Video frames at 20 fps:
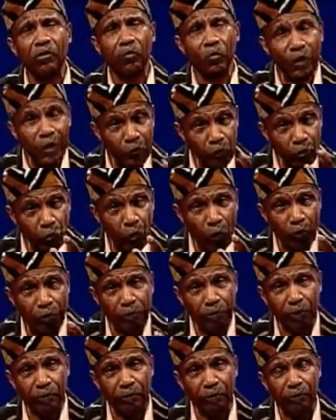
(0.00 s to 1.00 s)
when you
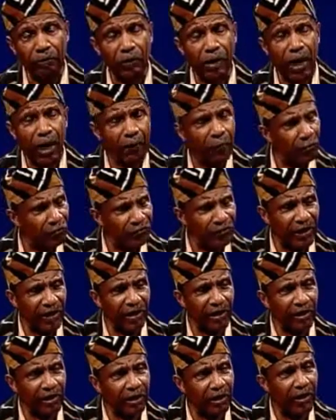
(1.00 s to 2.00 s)
work it. I'm going to
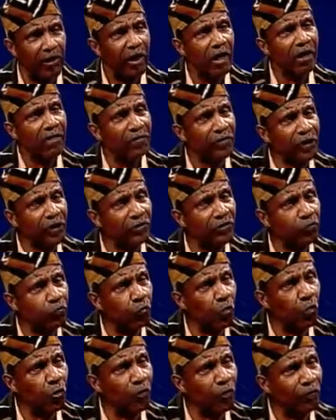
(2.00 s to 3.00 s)
say it again.
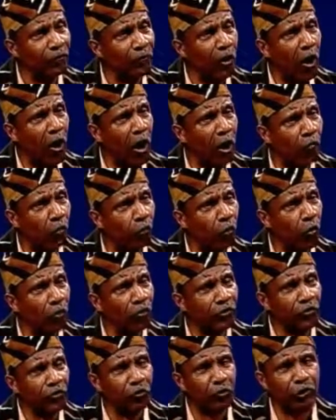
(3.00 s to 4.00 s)
This word of God
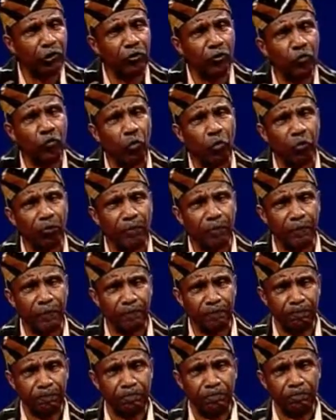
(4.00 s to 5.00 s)
works when you work
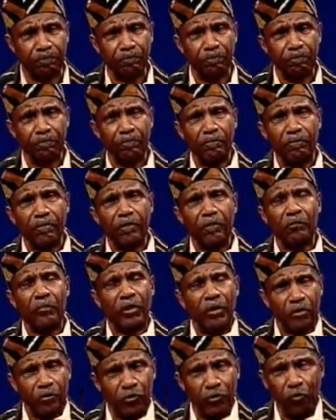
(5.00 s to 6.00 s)
it.
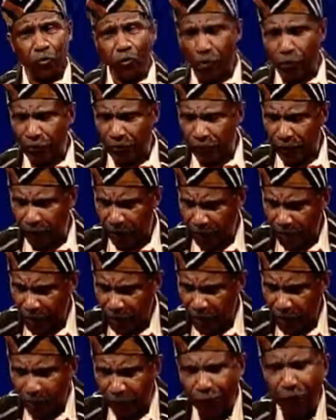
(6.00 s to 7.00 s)
When you work it.
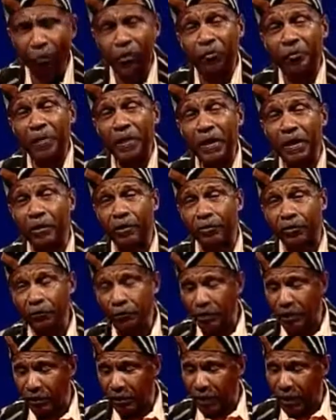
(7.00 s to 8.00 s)
First Peter
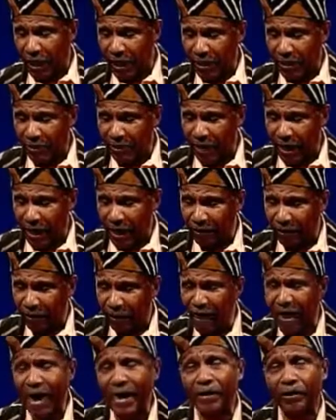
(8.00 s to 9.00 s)
three, eight and nine.
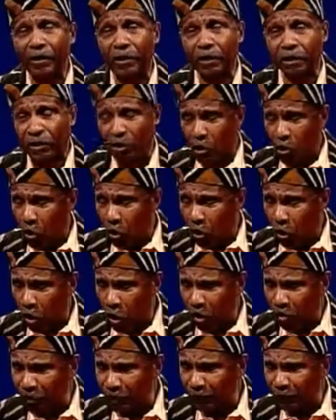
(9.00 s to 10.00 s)
Finally,
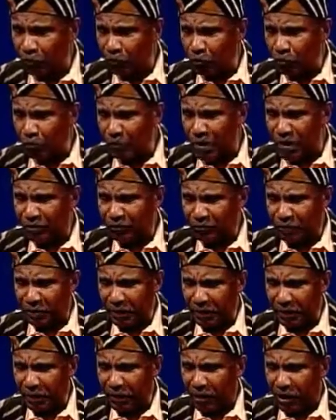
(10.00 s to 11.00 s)
all of you must
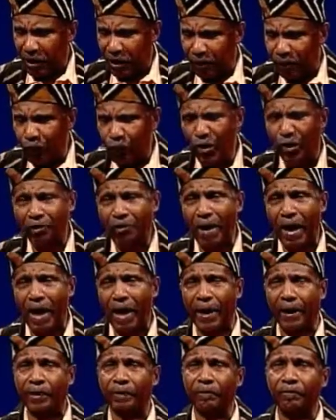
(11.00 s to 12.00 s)
be of one
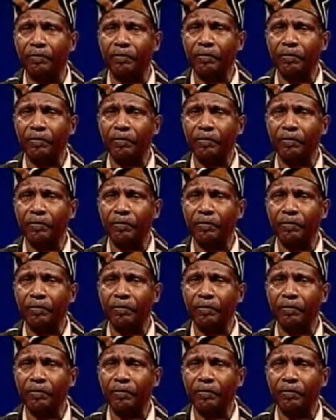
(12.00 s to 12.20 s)
mind,